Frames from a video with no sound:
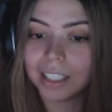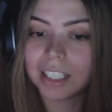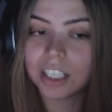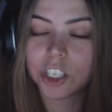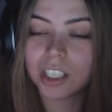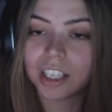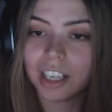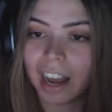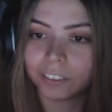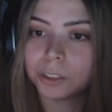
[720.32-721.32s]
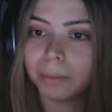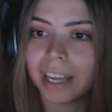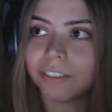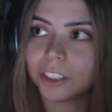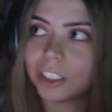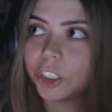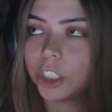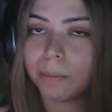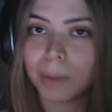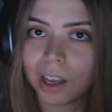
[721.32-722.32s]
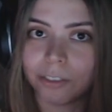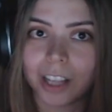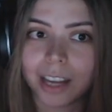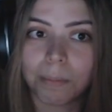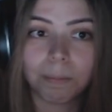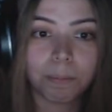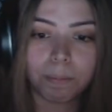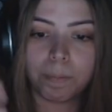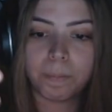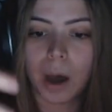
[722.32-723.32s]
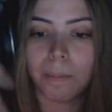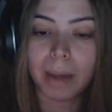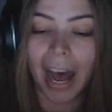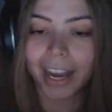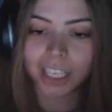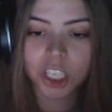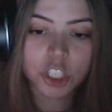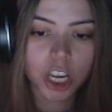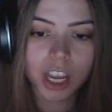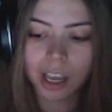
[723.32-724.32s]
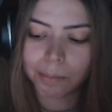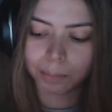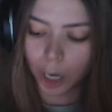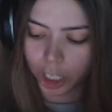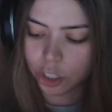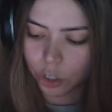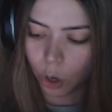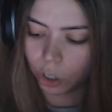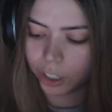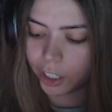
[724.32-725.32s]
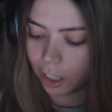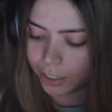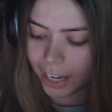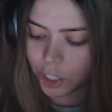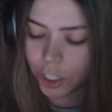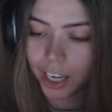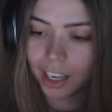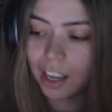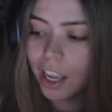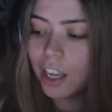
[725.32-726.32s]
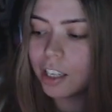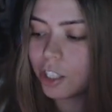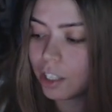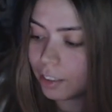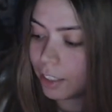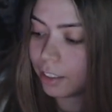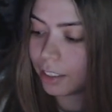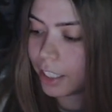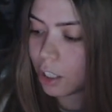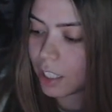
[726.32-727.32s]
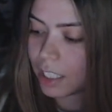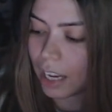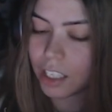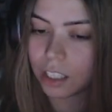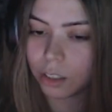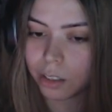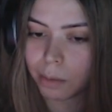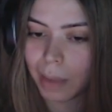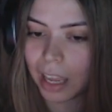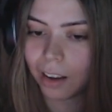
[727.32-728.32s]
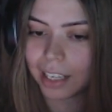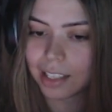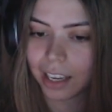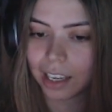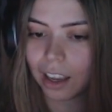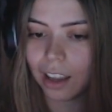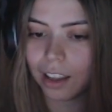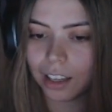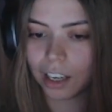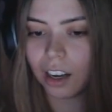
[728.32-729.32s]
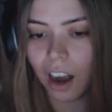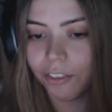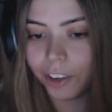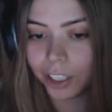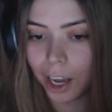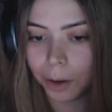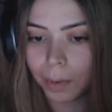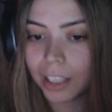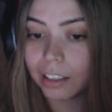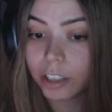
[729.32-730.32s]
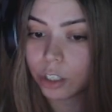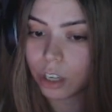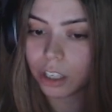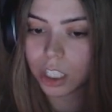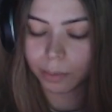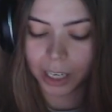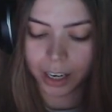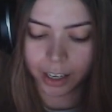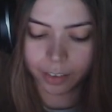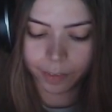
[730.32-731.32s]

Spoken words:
it is she didn't have to pay for the shipping of like a packaging and parcel and all that shit. She literally just sent it through the mail as like in an envelope. And that was so smart.